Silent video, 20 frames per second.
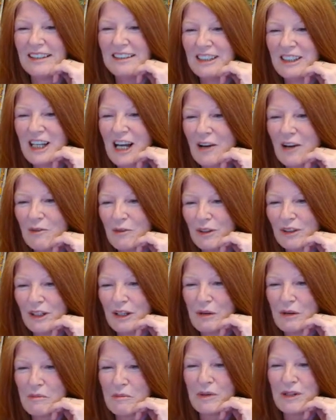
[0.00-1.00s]
gee, I
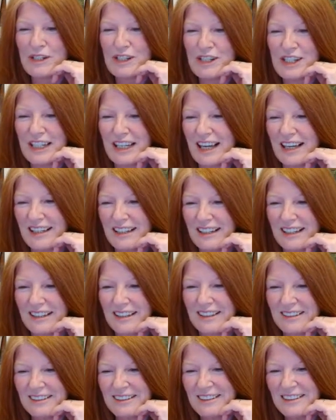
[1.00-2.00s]
really appreciate
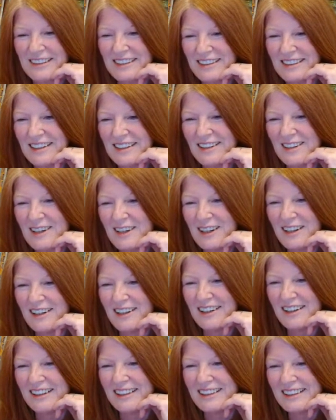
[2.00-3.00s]
it.
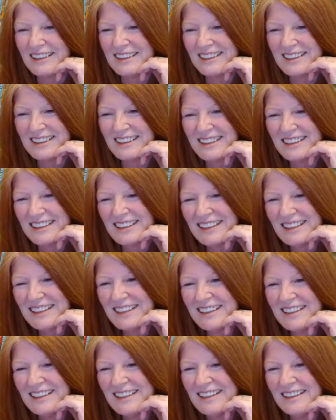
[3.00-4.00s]
Aw,
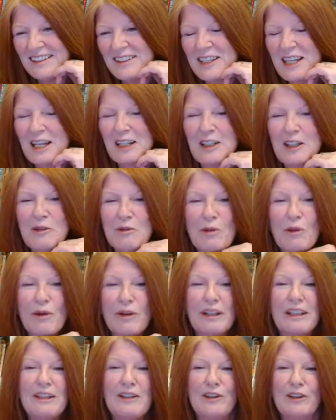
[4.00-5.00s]
thank you,
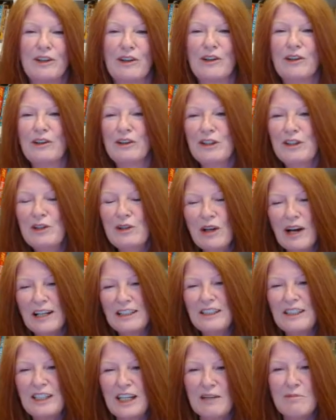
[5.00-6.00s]
Warrior Girl. You
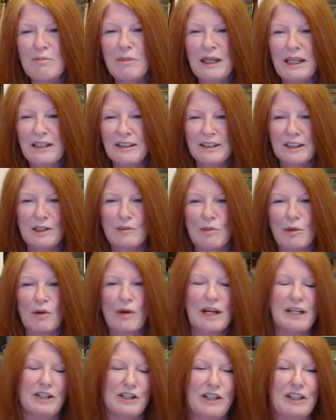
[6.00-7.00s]
guys give me
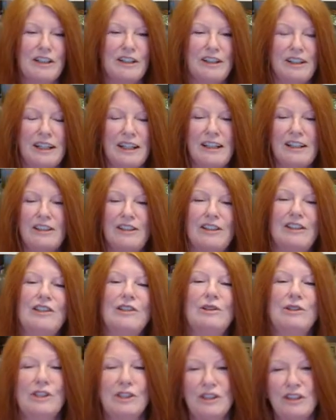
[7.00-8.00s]
inspiration, and
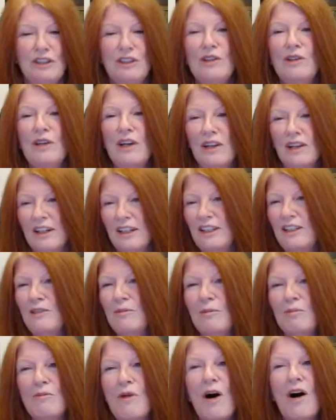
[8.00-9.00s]

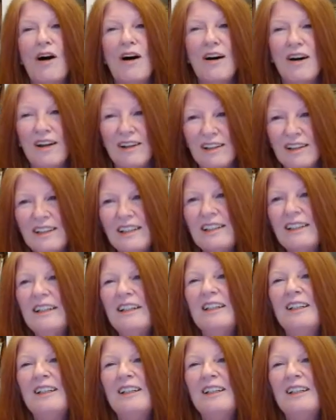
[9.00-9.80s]
you all